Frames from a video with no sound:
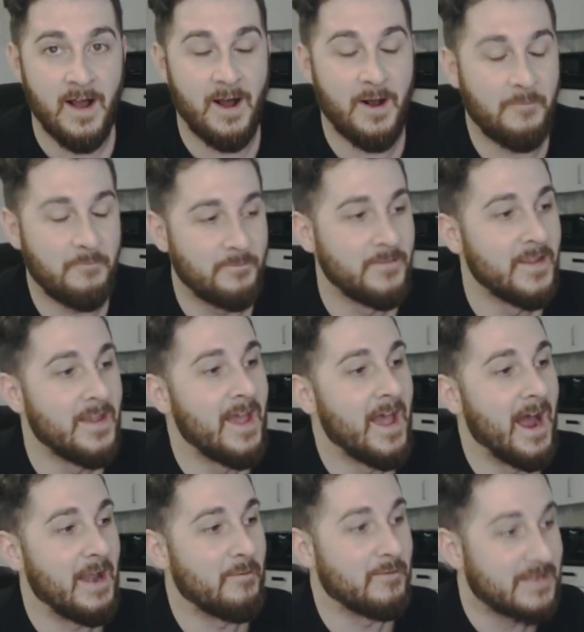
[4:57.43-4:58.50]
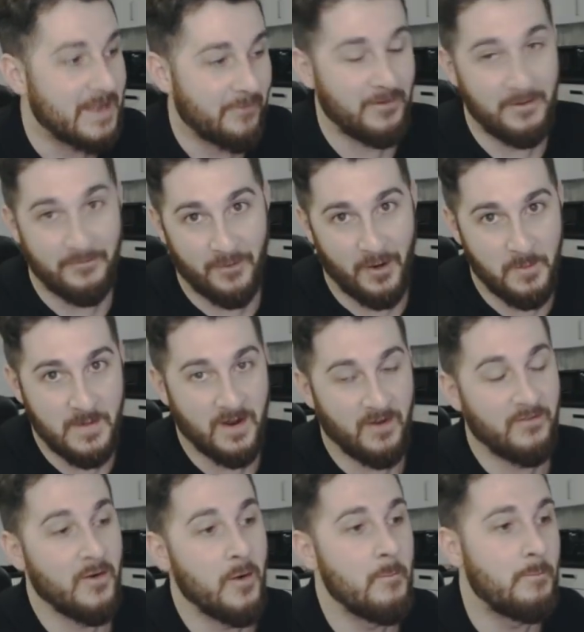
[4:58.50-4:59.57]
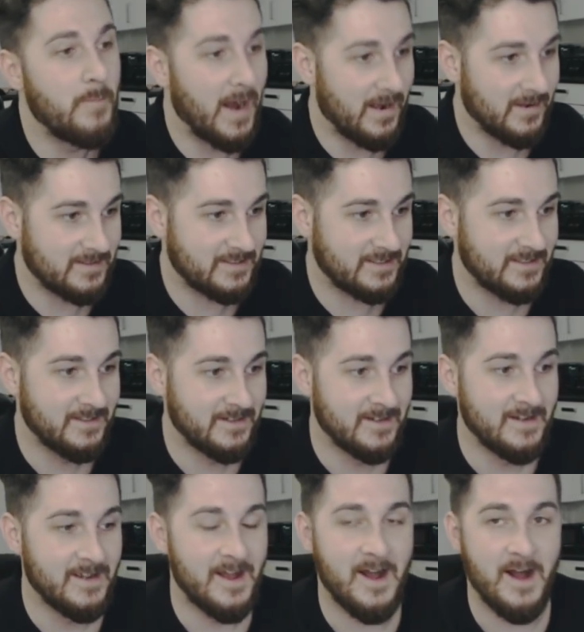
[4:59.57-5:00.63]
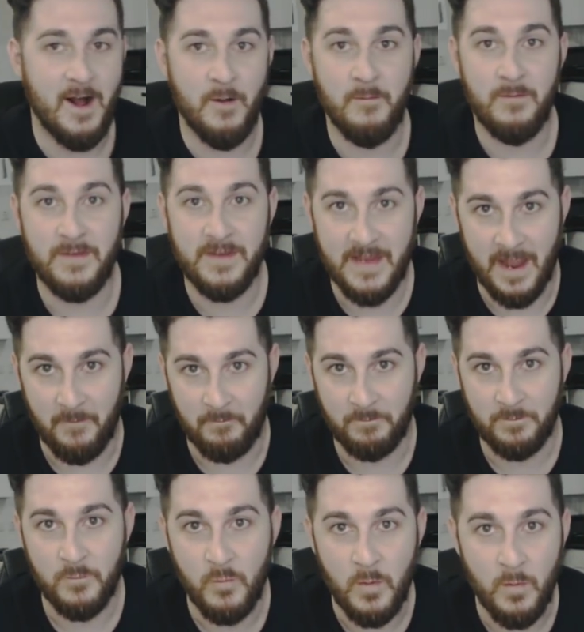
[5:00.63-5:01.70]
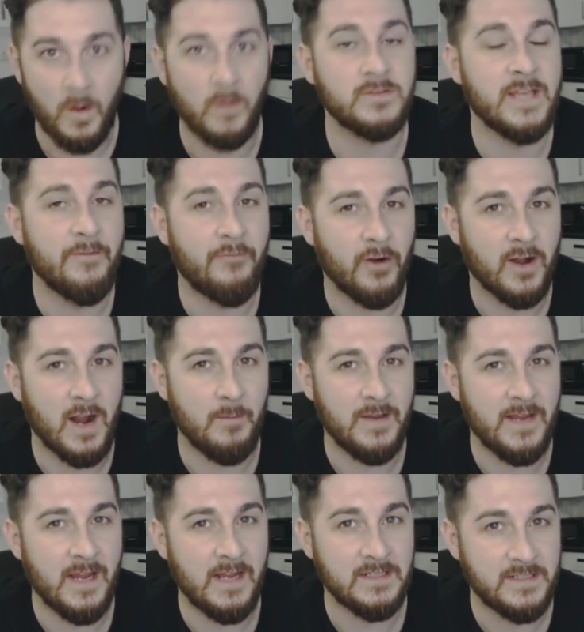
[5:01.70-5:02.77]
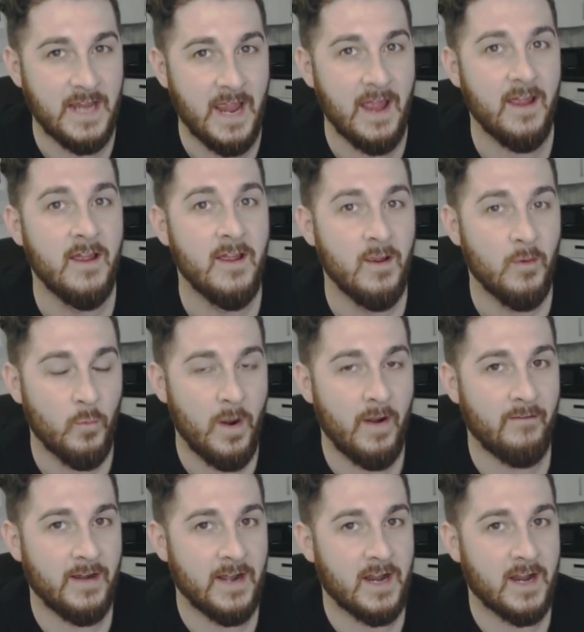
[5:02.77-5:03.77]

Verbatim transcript: um, and it would definitely throw me off but um, yeah, we won't see him for a couple of years yet wearing the